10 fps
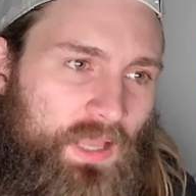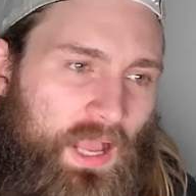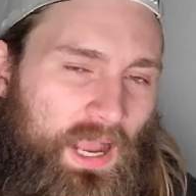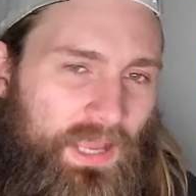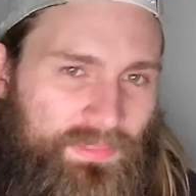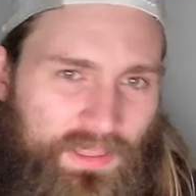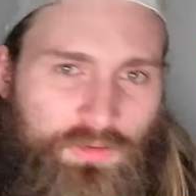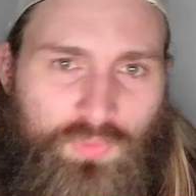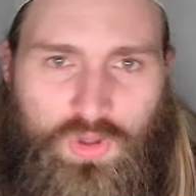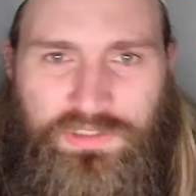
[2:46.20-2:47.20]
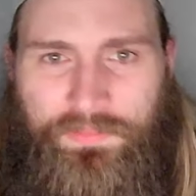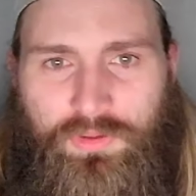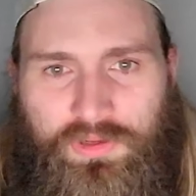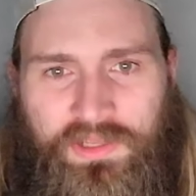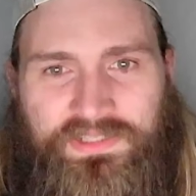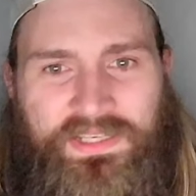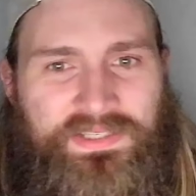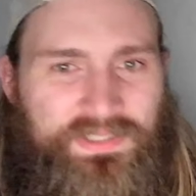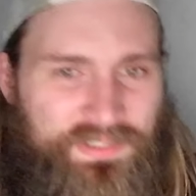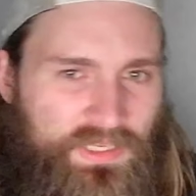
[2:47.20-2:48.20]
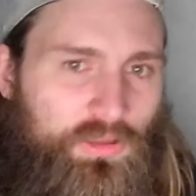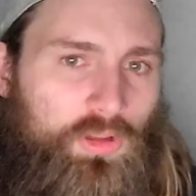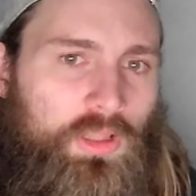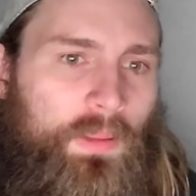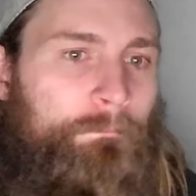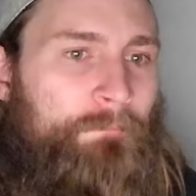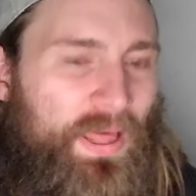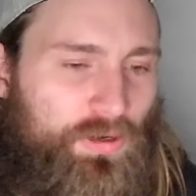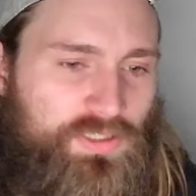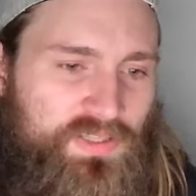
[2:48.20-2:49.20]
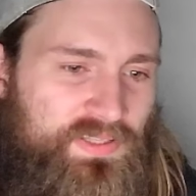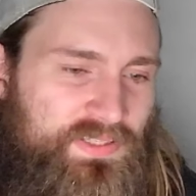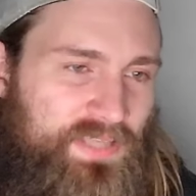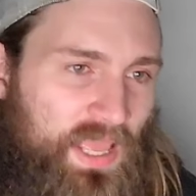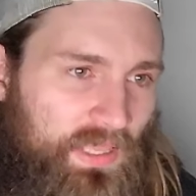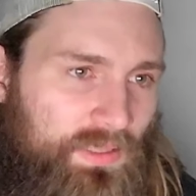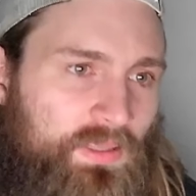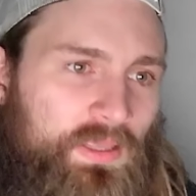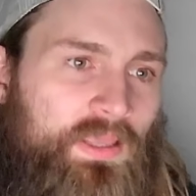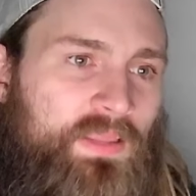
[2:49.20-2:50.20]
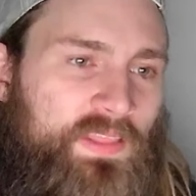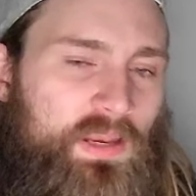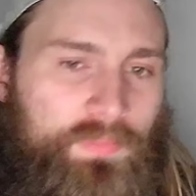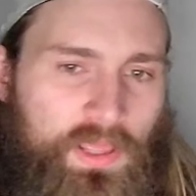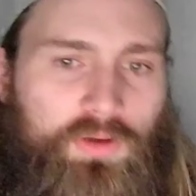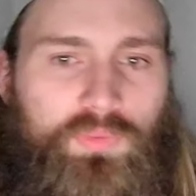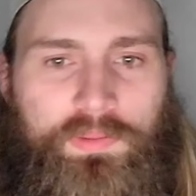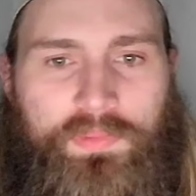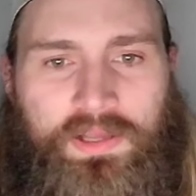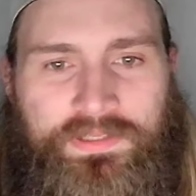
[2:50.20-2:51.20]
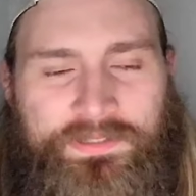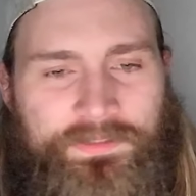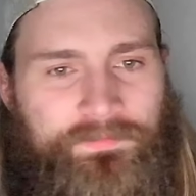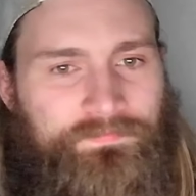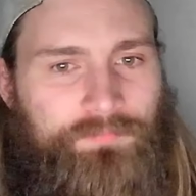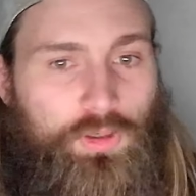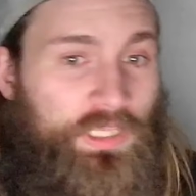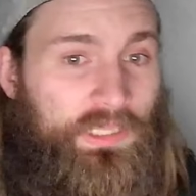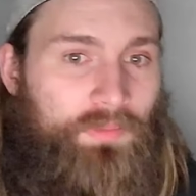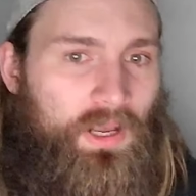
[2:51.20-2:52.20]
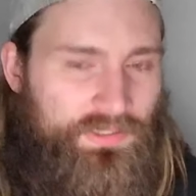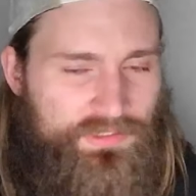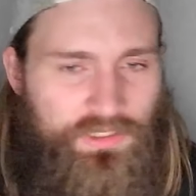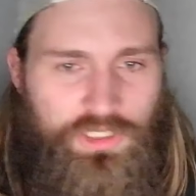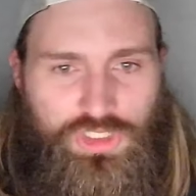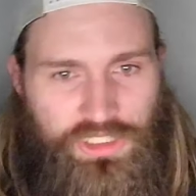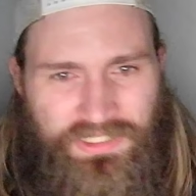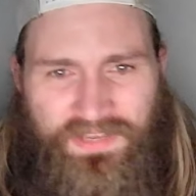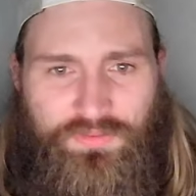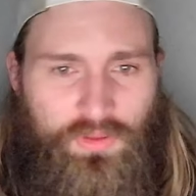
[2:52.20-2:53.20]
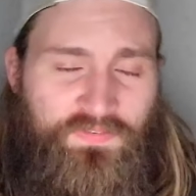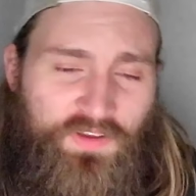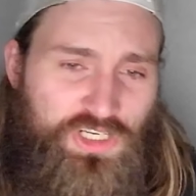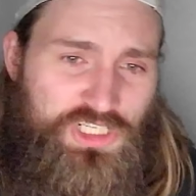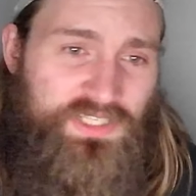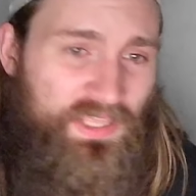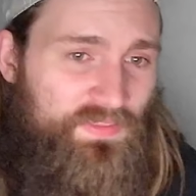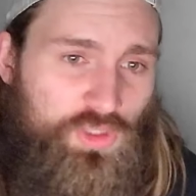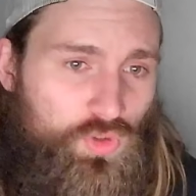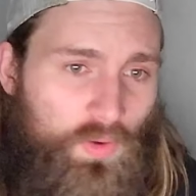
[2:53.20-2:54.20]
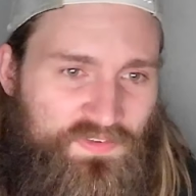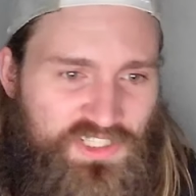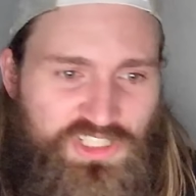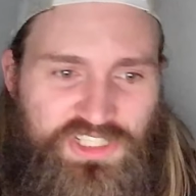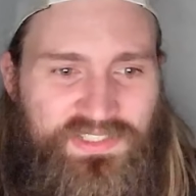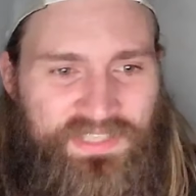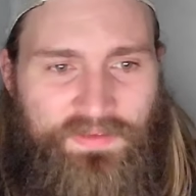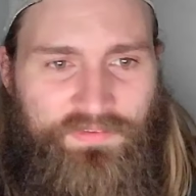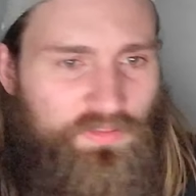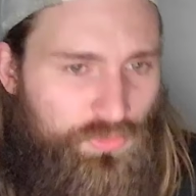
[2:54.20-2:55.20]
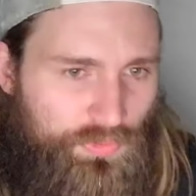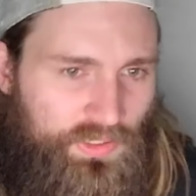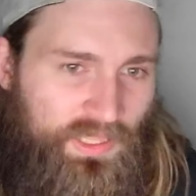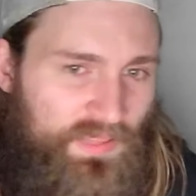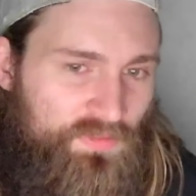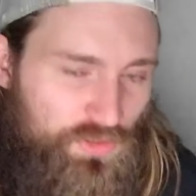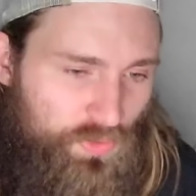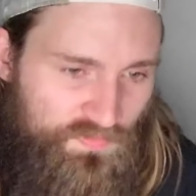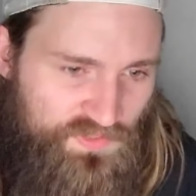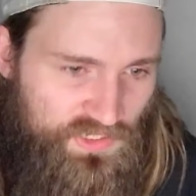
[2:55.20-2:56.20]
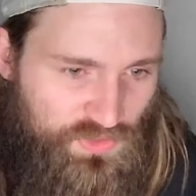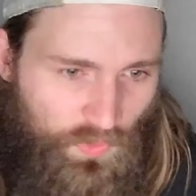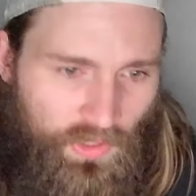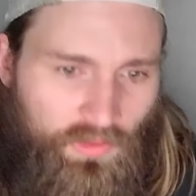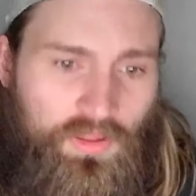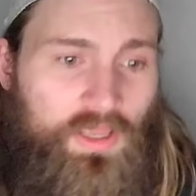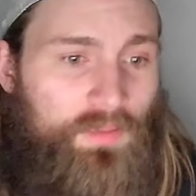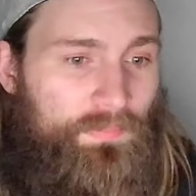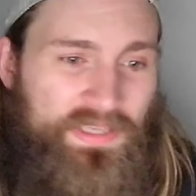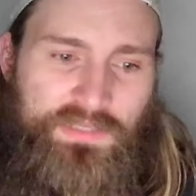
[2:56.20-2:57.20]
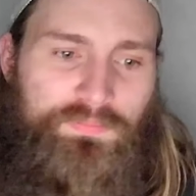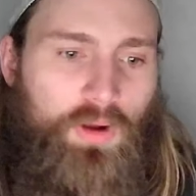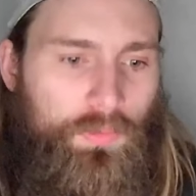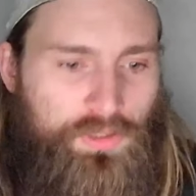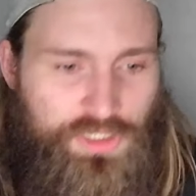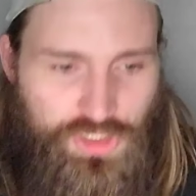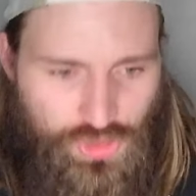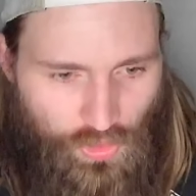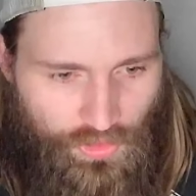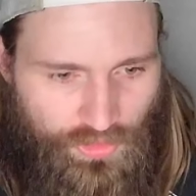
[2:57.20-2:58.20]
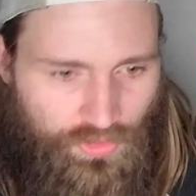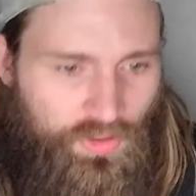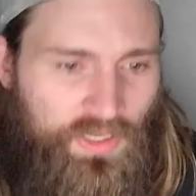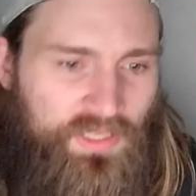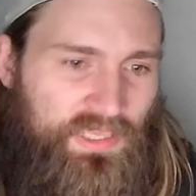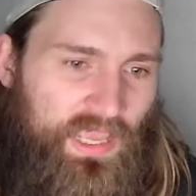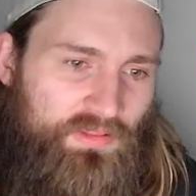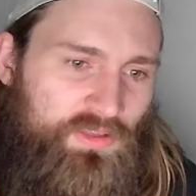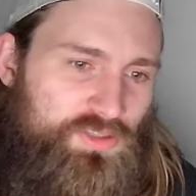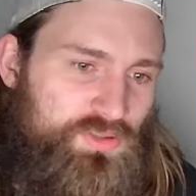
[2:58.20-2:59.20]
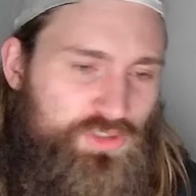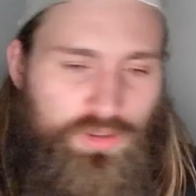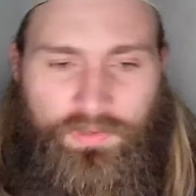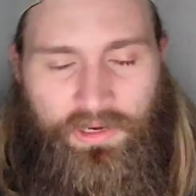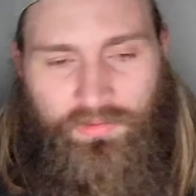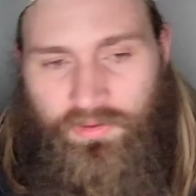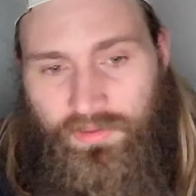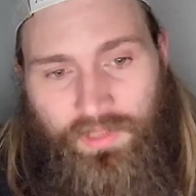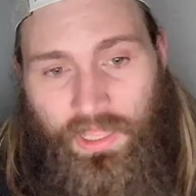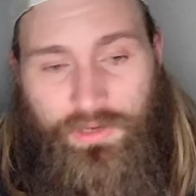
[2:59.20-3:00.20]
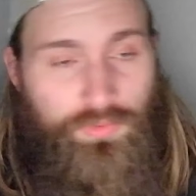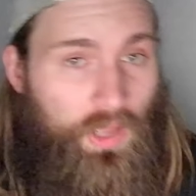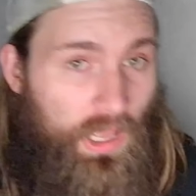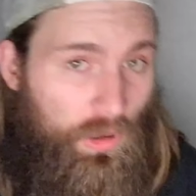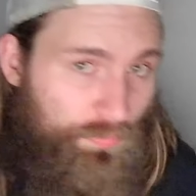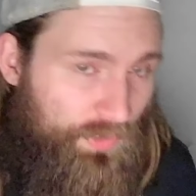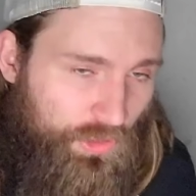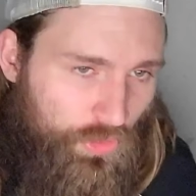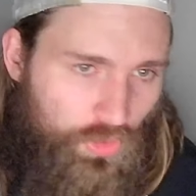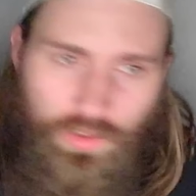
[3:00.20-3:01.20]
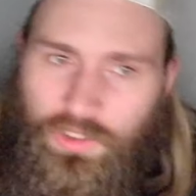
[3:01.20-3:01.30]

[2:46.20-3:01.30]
I think Rose Namajunas is still better to this day than Amanda Ribas or Ribas. She does have three finishes in the UFC. She's 7-3 in the UFC as well. Macy Barber destroyed her. Caitlin Sermonera, I don't know how, beat her.